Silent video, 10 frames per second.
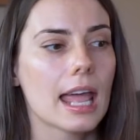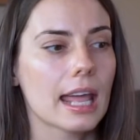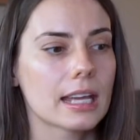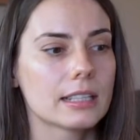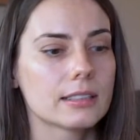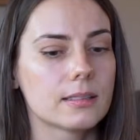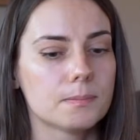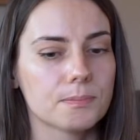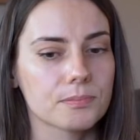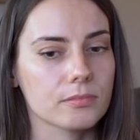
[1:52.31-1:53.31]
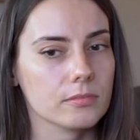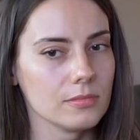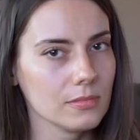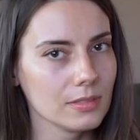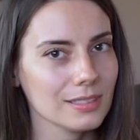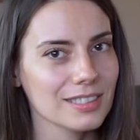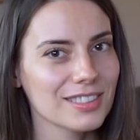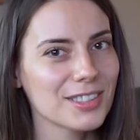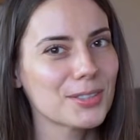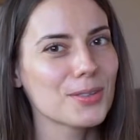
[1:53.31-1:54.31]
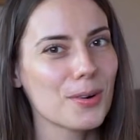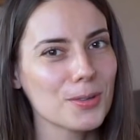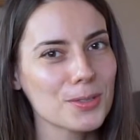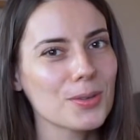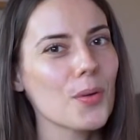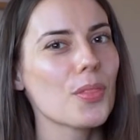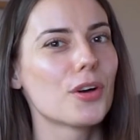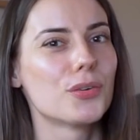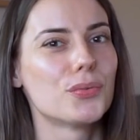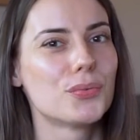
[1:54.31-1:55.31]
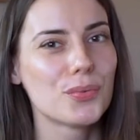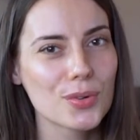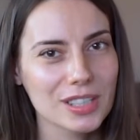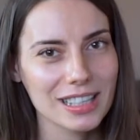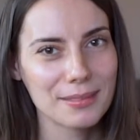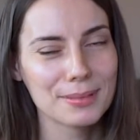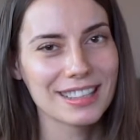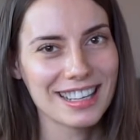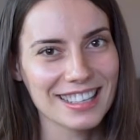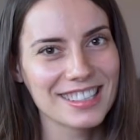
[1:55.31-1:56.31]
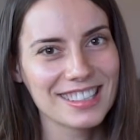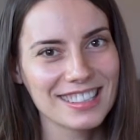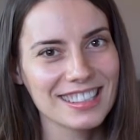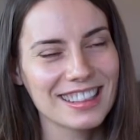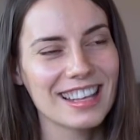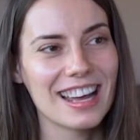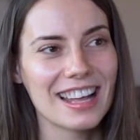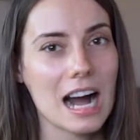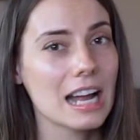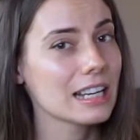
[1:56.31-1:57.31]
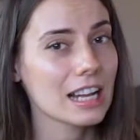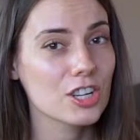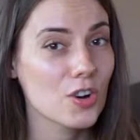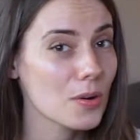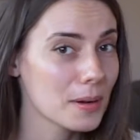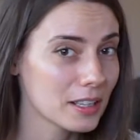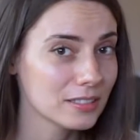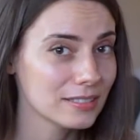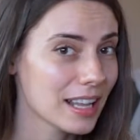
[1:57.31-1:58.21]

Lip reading: And there's also the fourth application that I did not know about,